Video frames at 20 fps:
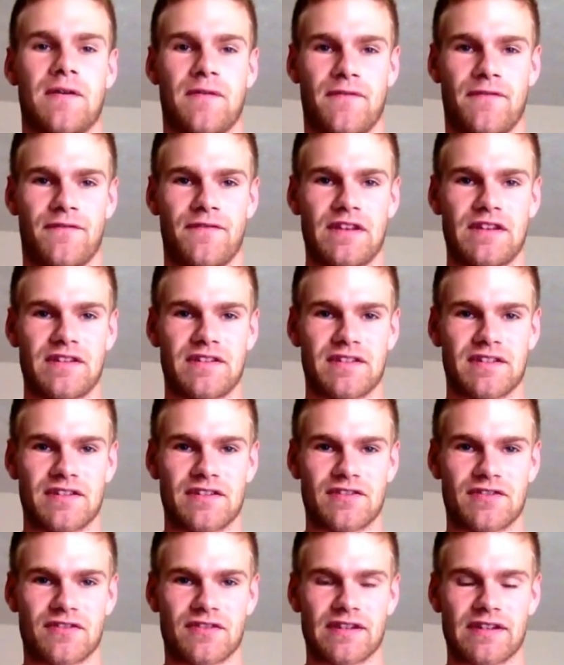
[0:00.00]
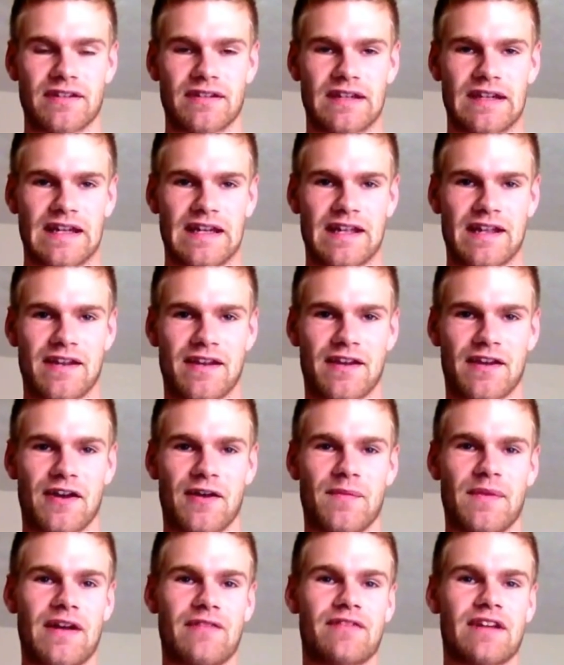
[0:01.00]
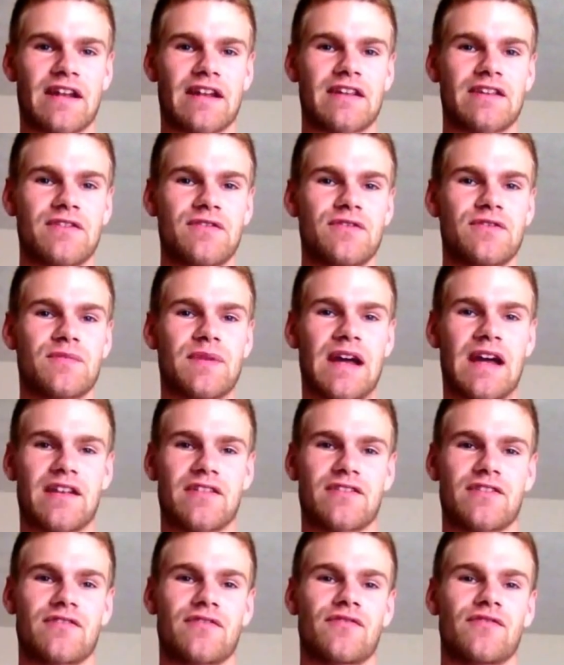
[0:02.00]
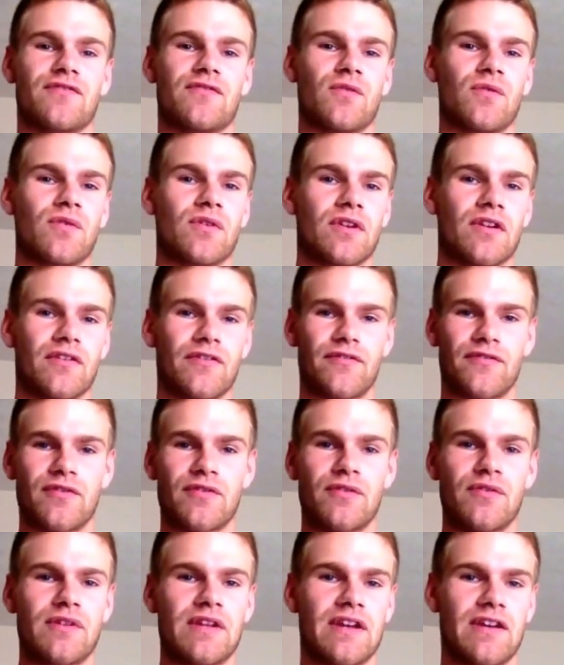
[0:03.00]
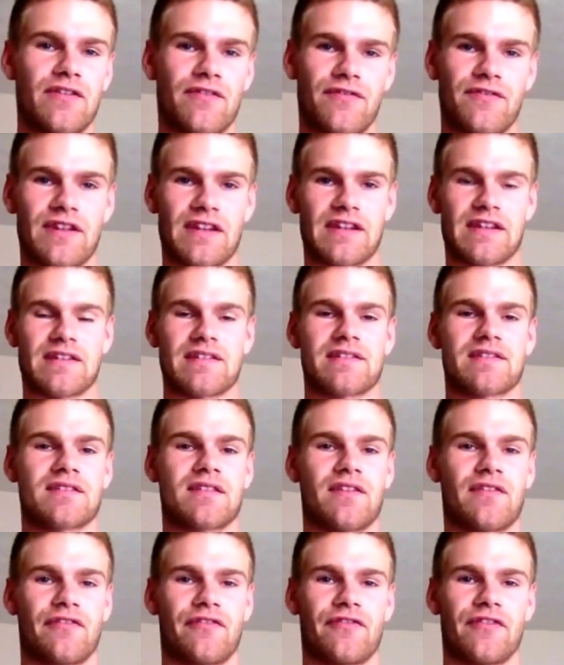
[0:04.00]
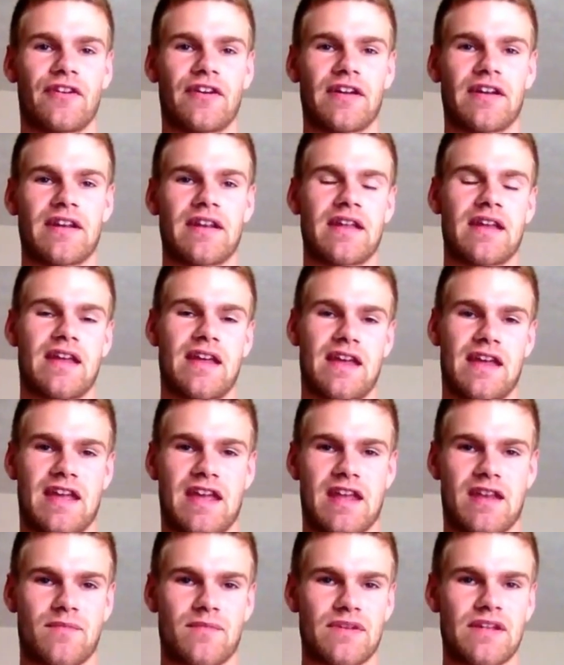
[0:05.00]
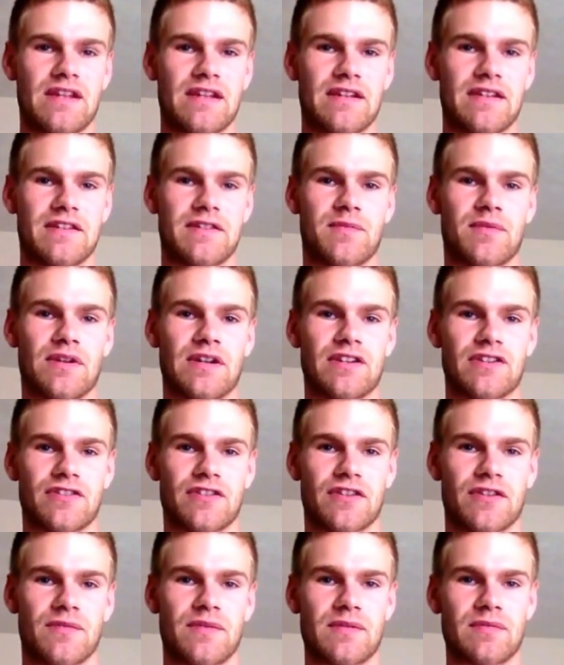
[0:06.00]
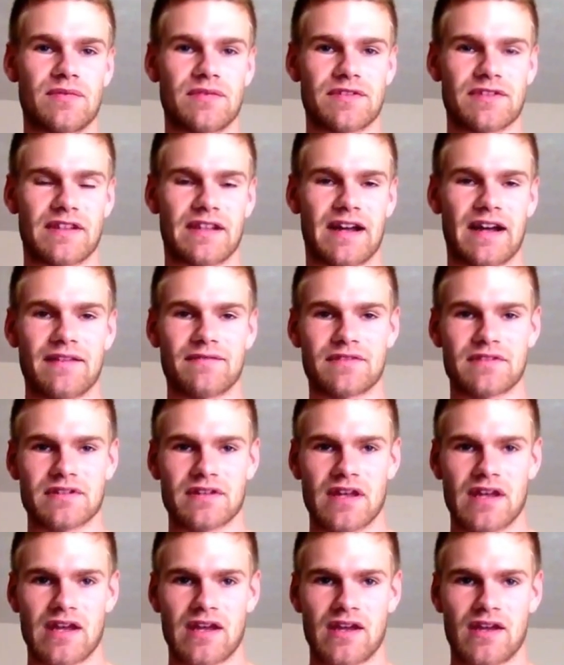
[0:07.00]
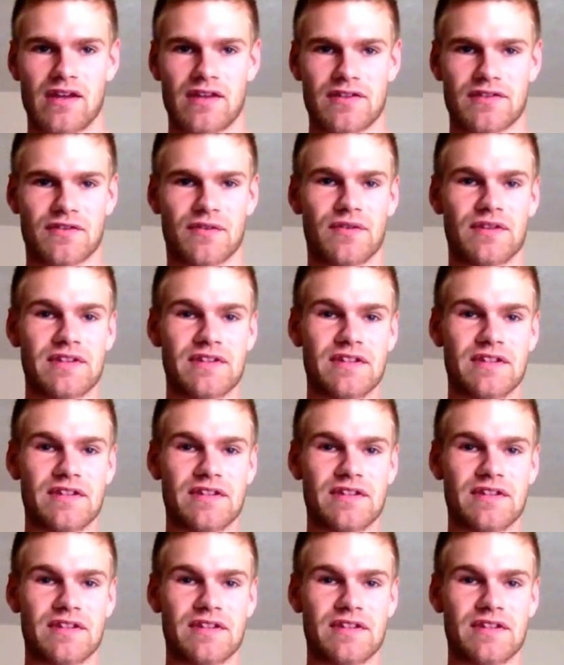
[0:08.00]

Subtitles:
fitness industry. I've got a huge passion for food, fitness, fun, and being an inspiration in other people's lives. So this